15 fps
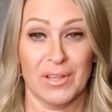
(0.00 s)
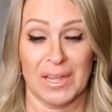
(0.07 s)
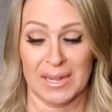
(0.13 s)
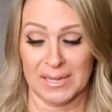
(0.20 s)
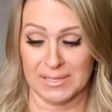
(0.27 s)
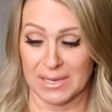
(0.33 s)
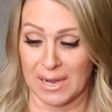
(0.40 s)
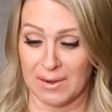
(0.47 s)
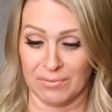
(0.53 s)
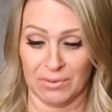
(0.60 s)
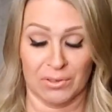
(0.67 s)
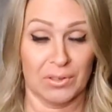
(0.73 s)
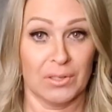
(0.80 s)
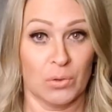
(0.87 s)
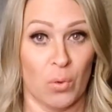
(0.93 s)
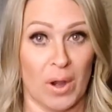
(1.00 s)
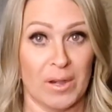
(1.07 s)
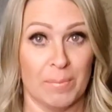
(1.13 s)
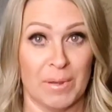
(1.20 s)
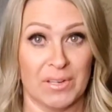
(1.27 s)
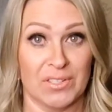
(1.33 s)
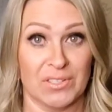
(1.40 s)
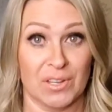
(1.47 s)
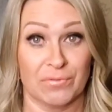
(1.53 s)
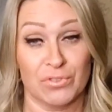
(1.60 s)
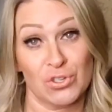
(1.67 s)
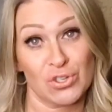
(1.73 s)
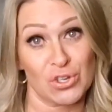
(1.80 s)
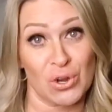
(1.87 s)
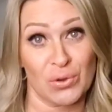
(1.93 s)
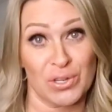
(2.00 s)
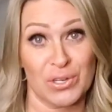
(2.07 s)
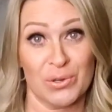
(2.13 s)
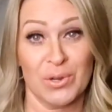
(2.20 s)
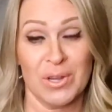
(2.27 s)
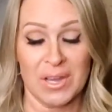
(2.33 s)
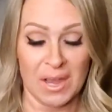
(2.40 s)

and I have quite a bit of stuff to show you.